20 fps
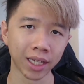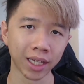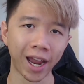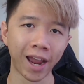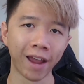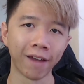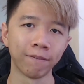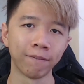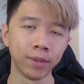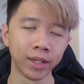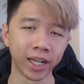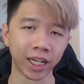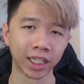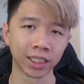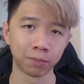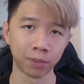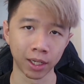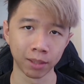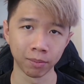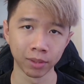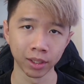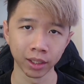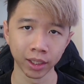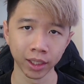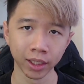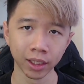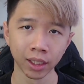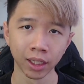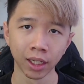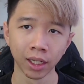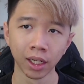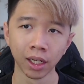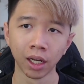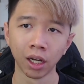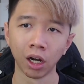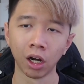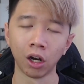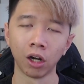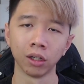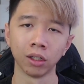I have been experimenting
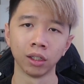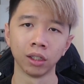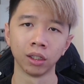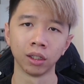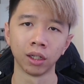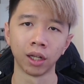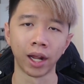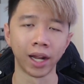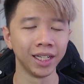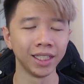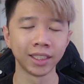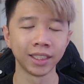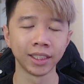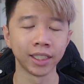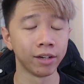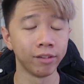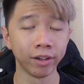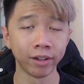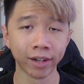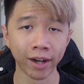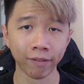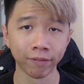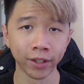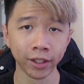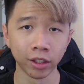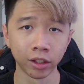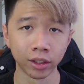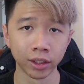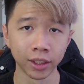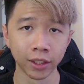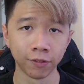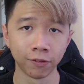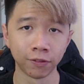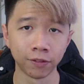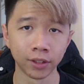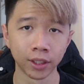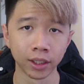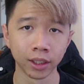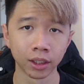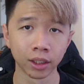on at least theory crafting on
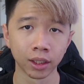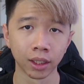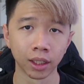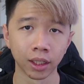different